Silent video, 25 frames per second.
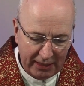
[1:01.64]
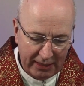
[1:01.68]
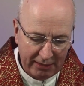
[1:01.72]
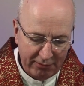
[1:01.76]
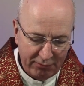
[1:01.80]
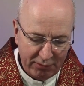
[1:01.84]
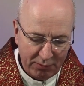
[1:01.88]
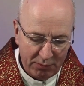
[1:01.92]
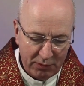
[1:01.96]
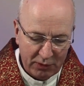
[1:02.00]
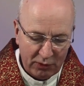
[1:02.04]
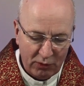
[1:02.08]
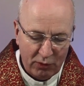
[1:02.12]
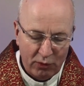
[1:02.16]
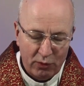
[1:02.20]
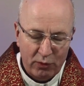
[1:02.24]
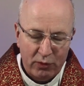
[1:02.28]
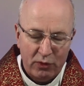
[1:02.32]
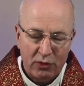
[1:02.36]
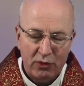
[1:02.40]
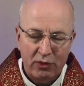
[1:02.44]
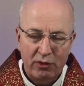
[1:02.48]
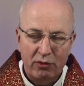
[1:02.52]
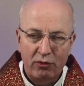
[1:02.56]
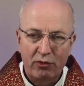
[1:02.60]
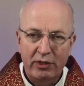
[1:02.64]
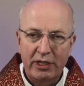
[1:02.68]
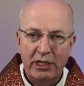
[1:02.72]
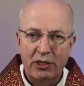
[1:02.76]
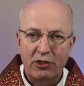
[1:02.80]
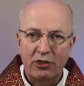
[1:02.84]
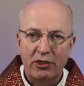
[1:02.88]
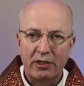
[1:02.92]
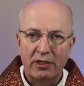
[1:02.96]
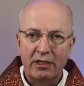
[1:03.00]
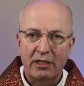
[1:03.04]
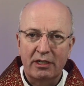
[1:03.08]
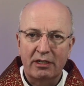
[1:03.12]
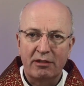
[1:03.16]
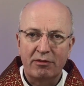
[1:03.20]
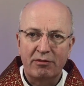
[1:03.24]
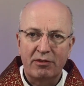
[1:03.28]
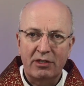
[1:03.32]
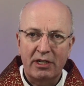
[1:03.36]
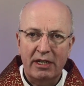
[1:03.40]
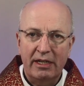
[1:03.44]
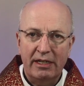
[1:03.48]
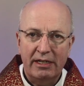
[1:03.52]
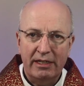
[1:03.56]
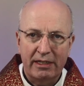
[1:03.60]
and from the coastal region
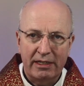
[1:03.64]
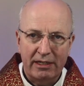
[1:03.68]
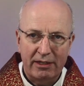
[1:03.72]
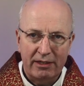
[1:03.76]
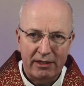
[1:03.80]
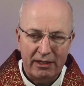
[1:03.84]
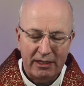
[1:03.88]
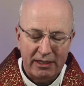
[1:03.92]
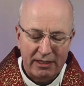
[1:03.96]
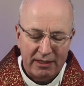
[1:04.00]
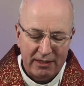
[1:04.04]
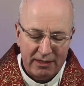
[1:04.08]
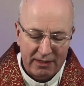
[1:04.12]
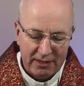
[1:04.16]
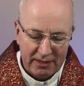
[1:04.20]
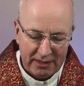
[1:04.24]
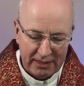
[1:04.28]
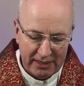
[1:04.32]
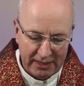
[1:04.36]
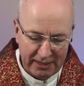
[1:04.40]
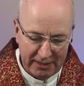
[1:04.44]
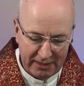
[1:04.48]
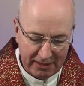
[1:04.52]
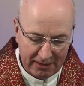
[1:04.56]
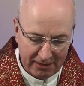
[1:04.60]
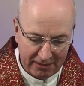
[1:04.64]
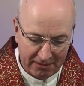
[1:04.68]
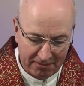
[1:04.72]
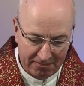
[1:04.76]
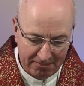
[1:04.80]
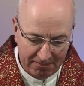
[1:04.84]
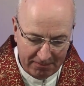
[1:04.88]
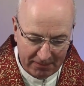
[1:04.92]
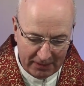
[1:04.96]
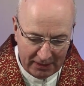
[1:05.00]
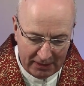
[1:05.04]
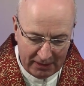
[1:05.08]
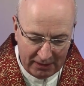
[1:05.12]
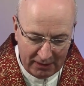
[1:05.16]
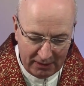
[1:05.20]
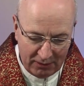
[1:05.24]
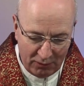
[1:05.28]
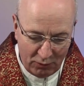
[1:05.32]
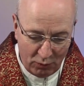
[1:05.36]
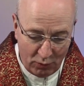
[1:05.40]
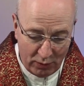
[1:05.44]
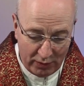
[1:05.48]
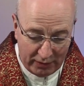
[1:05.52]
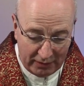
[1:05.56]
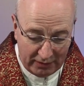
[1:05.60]
of Tyre and Sidon,
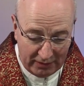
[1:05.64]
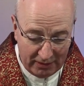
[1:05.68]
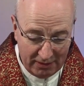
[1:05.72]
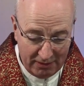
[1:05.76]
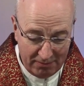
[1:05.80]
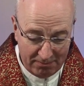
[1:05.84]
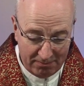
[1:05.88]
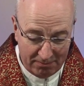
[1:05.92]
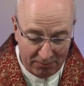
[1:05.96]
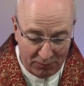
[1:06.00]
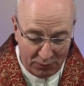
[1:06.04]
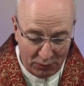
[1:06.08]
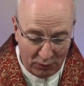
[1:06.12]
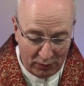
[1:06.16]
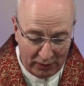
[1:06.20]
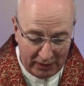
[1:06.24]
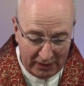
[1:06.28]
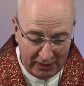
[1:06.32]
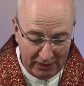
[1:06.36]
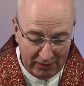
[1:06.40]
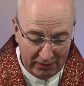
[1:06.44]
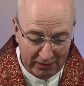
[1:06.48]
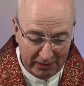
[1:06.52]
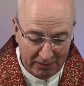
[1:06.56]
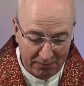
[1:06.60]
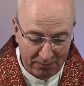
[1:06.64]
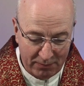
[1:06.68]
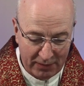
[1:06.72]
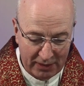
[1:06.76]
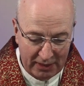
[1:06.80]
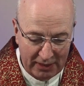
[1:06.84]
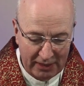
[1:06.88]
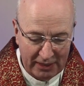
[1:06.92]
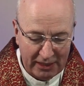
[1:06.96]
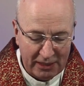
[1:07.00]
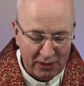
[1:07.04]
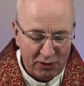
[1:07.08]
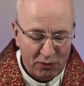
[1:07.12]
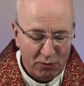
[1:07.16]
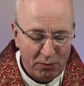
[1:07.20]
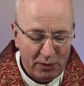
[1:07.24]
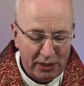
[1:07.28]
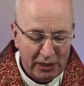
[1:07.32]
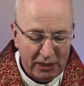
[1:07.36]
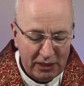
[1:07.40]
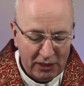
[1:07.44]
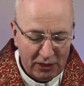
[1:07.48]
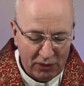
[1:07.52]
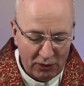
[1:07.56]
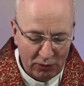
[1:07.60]
who had come to hear him and to
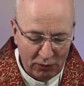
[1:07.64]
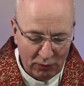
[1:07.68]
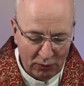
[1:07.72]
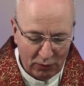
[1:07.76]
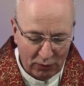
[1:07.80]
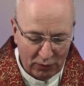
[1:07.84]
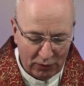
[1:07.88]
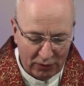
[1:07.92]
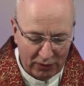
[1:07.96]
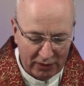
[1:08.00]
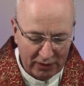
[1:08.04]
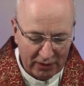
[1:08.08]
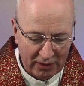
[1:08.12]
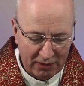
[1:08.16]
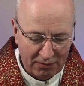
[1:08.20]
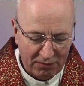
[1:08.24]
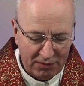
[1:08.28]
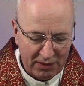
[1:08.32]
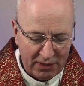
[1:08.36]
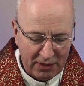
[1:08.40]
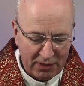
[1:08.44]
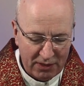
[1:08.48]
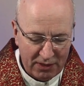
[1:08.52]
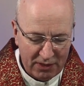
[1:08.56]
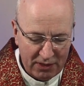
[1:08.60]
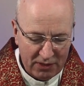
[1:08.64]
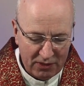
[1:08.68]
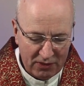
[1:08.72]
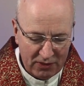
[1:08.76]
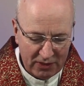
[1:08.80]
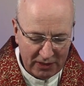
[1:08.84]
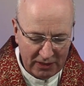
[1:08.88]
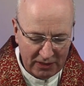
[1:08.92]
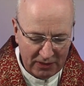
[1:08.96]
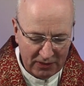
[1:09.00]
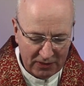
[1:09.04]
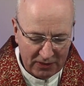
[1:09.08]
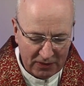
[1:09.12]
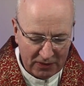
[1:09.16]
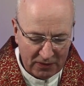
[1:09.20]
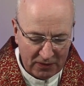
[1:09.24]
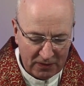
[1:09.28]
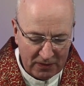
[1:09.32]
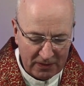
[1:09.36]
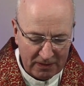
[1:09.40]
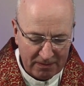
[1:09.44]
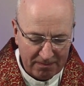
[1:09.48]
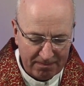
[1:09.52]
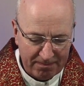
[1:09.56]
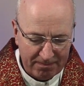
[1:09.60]
be cured of their
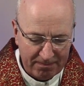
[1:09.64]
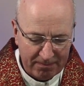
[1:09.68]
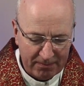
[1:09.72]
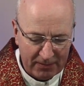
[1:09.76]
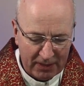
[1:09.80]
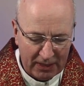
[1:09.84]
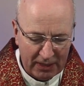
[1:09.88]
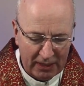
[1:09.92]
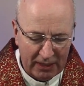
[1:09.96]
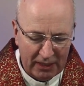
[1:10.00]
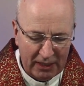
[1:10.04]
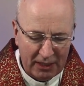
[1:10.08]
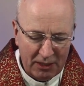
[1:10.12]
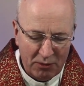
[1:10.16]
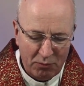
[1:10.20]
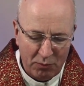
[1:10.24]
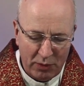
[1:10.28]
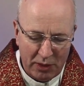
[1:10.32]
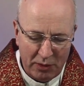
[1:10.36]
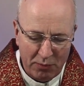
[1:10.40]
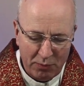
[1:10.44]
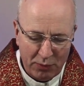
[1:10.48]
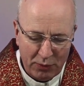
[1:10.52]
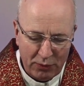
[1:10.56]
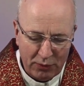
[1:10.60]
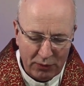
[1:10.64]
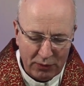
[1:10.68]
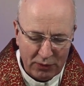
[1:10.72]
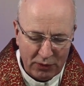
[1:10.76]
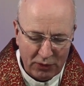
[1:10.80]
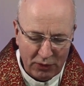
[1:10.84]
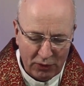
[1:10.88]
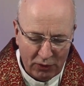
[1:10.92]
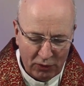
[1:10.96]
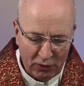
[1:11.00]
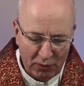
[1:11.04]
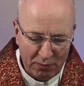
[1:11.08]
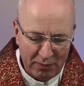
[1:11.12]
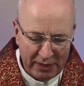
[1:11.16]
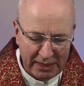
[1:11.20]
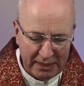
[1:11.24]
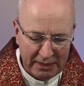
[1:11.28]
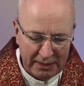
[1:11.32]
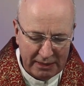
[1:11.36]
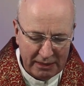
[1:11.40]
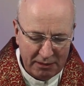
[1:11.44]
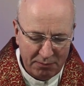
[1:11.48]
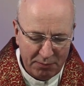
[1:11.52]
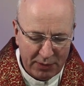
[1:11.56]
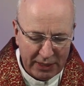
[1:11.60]
diseases. People
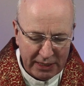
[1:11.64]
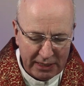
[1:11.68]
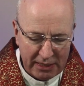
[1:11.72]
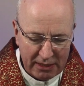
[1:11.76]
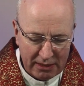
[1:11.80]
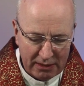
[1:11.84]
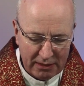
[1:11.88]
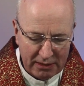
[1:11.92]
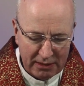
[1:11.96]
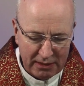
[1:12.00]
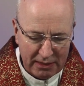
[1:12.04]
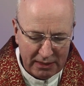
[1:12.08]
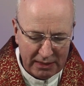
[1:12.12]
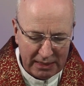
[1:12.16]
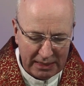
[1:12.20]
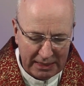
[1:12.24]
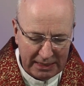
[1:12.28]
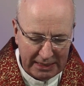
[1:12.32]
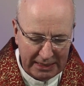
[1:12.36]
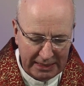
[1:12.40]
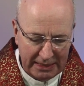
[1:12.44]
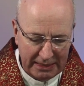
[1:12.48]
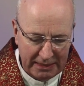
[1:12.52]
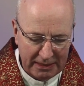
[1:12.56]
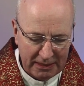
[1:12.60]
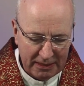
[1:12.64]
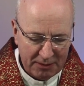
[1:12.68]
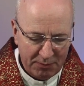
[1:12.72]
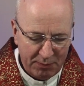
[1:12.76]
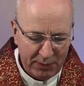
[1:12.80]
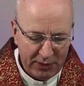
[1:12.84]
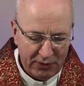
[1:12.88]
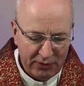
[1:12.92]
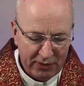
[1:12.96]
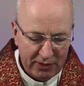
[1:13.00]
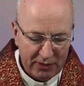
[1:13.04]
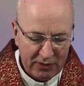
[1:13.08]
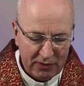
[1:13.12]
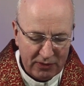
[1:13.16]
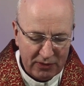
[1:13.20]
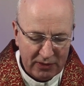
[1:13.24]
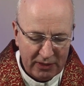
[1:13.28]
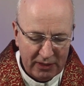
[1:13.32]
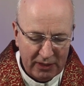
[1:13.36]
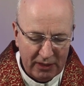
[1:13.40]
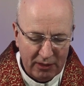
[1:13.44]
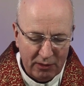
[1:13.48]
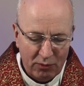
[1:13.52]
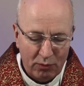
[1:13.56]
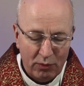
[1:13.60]
tormented by unclean
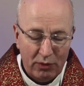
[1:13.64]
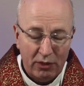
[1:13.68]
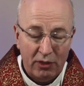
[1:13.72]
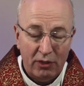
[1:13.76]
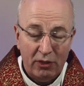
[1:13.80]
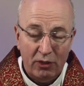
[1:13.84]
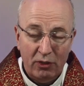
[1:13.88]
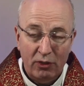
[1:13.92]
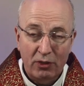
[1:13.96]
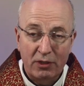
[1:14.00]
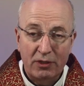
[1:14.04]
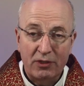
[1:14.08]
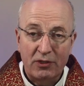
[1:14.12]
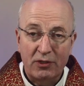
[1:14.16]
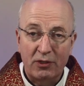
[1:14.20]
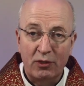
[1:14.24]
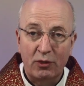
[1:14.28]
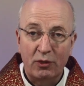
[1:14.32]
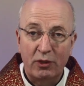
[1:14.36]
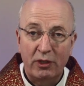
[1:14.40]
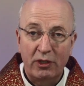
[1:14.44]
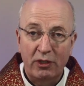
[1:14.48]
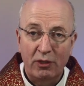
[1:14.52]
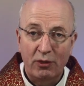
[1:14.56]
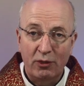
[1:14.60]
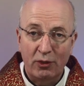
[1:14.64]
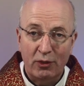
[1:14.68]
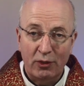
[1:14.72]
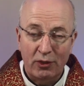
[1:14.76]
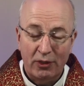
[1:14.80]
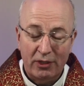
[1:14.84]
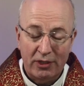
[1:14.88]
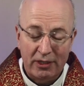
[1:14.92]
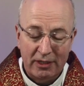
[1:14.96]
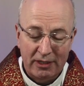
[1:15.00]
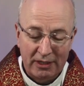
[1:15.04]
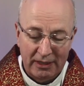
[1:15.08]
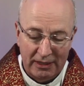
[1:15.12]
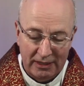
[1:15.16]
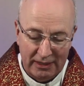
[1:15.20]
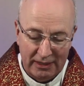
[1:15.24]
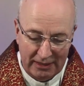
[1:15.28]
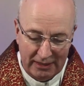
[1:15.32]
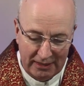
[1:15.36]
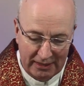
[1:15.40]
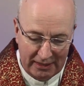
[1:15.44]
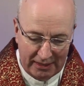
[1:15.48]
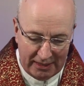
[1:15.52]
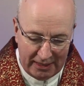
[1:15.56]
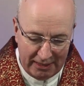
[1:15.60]
spirits were also cured,
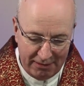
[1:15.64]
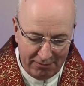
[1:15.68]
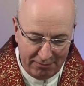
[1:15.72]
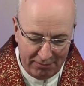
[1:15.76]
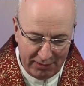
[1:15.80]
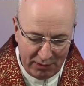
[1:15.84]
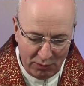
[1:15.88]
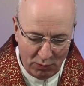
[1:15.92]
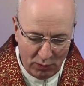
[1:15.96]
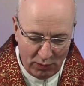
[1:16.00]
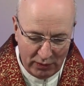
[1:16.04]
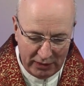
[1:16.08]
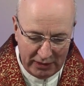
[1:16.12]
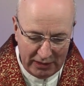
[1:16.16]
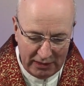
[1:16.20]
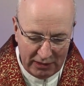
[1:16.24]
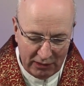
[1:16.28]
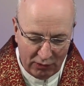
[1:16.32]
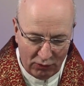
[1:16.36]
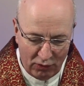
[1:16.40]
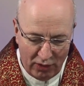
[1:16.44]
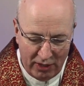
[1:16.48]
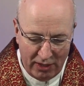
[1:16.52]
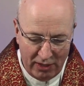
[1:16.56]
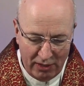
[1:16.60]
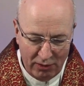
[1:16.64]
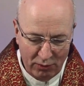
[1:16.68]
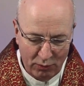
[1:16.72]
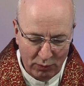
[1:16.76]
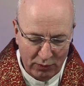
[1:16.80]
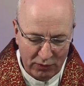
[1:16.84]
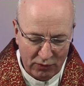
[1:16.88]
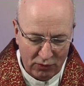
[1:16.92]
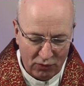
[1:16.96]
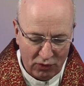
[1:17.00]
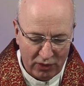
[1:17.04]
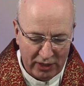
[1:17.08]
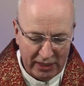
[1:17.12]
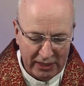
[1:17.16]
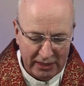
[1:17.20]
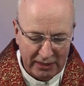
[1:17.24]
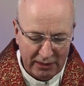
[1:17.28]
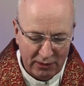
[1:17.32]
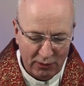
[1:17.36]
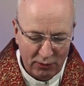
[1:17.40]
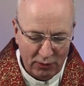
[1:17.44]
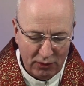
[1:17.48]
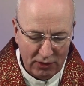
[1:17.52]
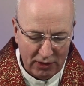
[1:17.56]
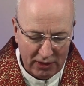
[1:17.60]
and everyone in the crowd was
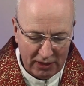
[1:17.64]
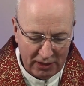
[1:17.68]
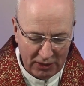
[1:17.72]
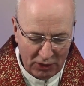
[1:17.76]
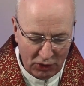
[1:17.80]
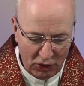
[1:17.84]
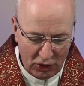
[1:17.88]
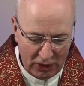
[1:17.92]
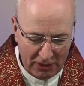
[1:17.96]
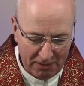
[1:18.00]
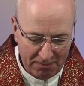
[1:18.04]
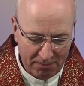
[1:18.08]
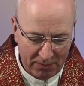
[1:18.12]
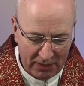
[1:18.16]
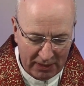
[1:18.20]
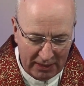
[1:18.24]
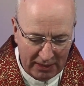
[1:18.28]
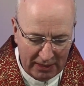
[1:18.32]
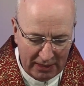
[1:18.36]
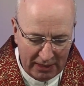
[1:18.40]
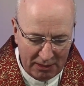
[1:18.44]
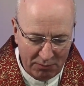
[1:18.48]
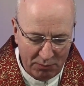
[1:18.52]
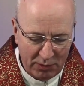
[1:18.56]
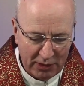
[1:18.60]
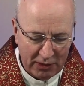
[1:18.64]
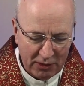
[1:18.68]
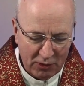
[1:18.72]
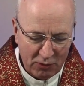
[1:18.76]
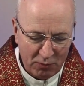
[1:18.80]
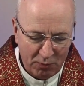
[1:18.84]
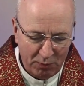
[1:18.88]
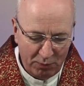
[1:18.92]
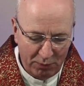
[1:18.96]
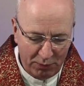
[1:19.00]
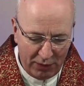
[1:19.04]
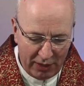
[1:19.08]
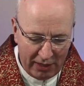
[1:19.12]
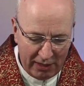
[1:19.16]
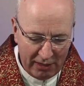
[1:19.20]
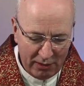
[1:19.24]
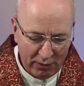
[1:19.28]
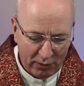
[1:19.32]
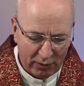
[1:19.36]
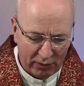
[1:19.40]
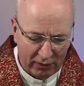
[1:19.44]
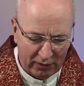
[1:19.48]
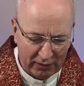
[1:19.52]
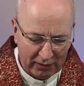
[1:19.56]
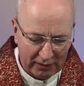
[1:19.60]
trying to touch him, because
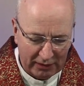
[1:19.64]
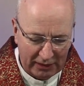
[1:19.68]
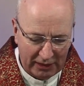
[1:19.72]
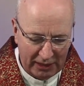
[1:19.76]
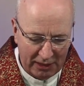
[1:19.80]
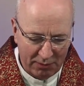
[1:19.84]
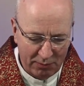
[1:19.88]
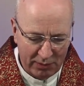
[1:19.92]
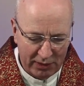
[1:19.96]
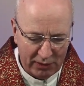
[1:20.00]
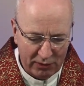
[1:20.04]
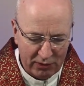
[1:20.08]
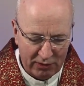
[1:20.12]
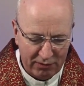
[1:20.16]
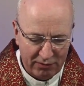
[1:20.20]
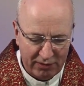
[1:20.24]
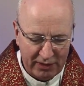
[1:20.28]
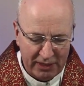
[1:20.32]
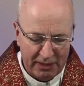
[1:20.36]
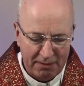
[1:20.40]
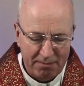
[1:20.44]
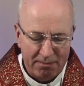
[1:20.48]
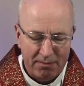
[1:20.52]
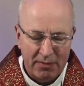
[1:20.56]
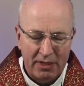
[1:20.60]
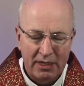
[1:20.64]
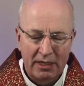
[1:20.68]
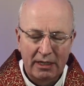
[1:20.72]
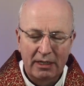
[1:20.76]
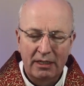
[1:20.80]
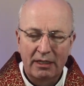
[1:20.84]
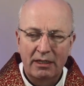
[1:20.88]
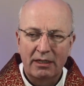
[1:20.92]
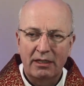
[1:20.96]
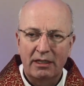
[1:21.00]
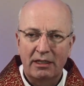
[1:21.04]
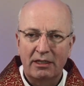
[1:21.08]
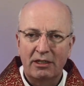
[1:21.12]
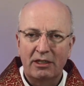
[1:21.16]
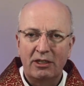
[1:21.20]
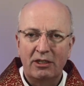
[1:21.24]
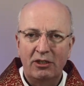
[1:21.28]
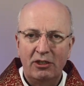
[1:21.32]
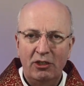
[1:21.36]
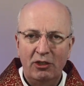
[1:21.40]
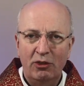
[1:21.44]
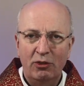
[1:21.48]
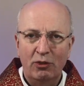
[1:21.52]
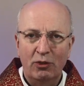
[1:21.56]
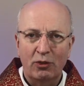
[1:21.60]
power came out of him that
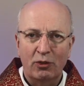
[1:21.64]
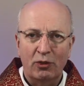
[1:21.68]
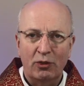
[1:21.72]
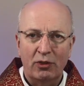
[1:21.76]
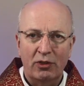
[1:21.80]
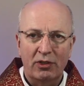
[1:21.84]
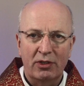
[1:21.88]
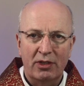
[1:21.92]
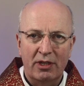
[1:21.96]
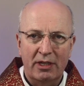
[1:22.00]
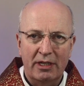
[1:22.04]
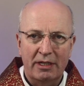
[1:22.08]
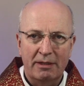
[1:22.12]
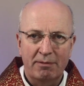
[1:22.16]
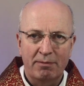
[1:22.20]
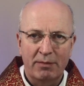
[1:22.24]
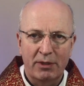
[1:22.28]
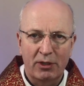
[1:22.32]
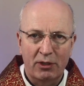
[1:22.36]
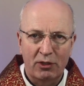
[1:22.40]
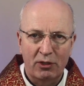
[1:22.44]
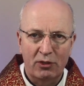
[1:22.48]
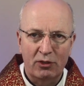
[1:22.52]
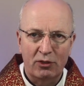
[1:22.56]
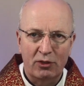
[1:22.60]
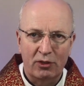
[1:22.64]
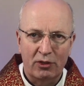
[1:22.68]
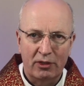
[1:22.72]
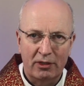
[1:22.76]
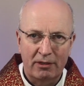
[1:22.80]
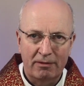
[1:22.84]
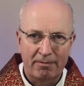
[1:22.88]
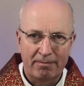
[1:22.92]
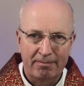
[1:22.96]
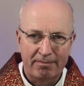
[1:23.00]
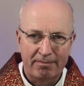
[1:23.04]
cured them all.